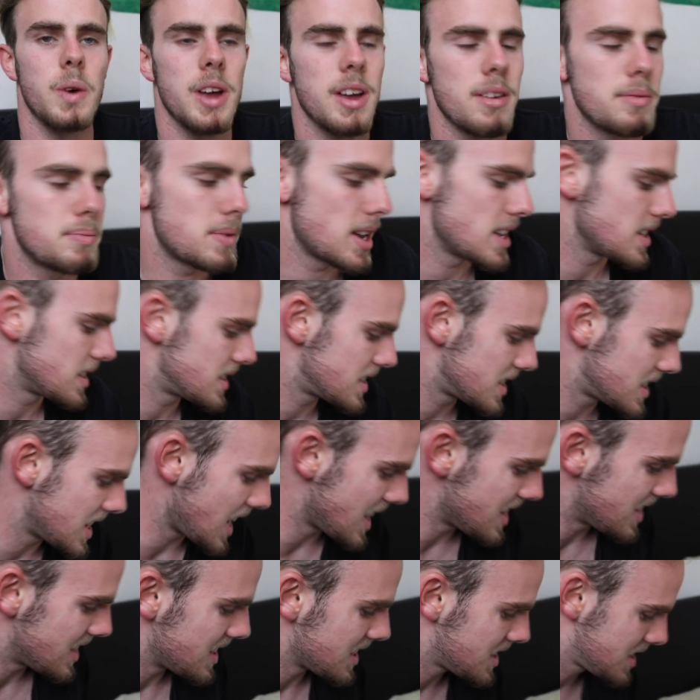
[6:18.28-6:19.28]
We have been
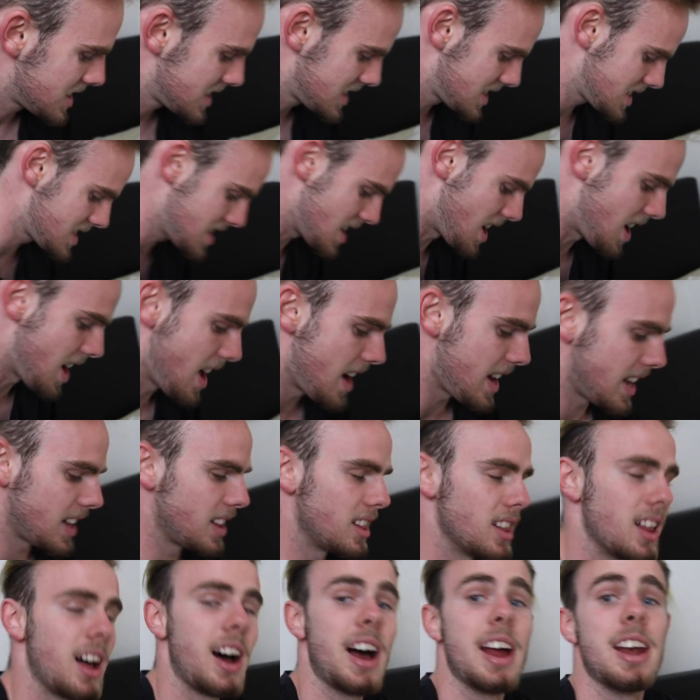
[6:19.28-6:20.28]
sent the starting
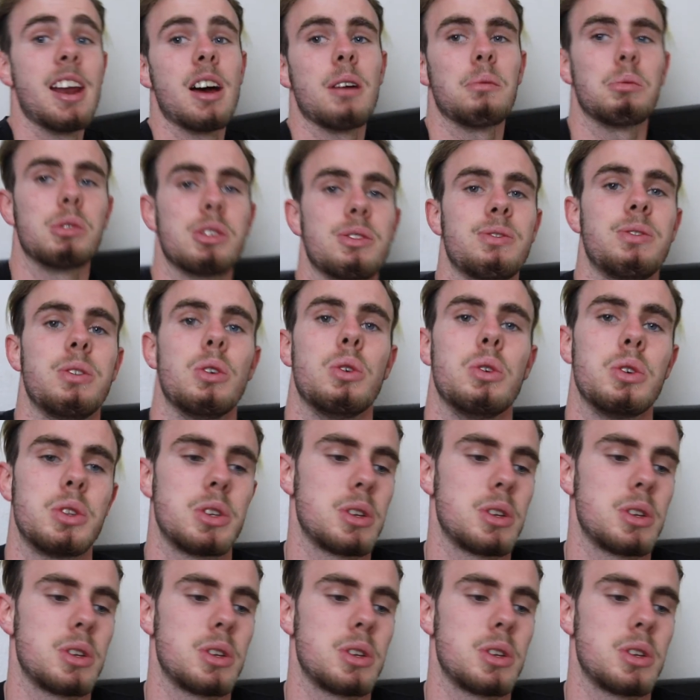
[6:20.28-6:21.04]
lineups for